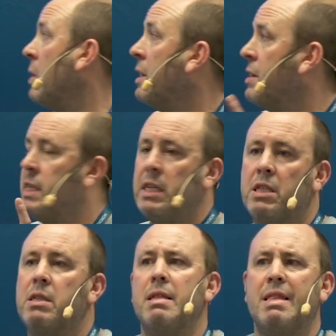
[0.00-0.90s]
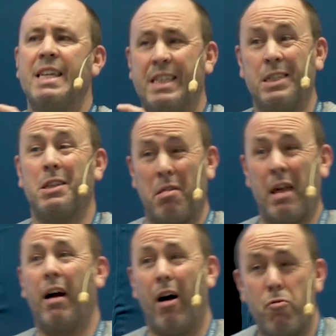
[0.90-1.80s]
This is the
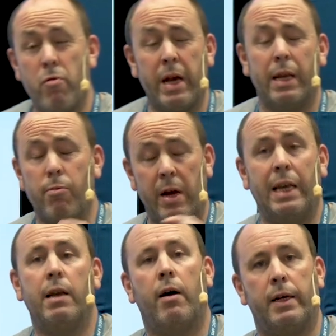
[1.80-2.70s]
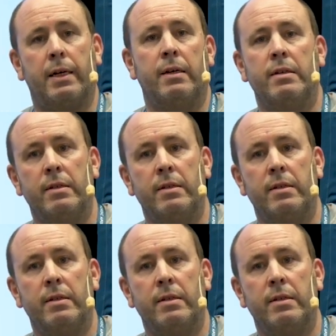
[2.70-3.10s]
thing I really, really like.